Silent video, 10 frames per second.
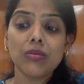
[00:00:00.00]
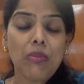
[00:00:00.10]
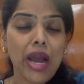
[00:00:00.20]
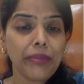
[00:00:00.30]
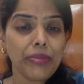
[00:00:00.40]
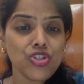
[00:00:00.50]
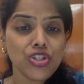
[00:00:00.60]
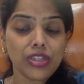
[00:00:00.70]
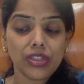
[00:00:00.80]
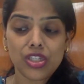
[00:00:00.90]
my
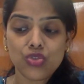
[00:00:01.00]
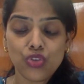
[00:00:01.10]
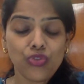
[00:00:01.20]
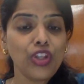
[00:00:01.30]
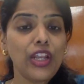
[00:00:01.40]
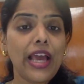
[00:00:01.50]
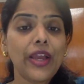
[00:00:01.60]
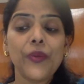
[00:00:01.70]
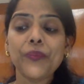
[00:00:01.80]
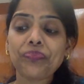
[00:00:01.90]
budget is 50 lakh.
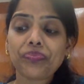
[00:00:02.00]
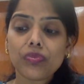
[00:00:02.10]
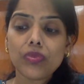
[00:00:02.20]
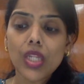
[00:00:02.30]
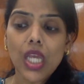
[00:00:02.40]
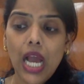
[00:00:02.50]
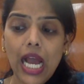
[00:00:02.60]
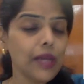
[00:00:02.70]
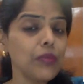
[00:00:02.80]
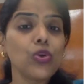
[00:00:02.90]

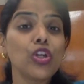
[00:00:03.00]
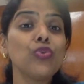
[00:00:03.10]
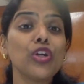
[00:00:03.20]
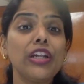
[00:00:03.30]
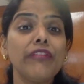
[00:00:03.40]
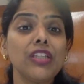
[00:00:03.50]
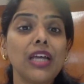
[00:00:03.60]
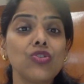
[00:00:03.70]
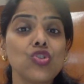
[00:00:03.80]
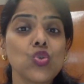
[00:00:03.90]
I'm looking for
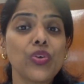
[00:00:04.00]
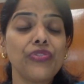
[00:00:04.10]
11,000 square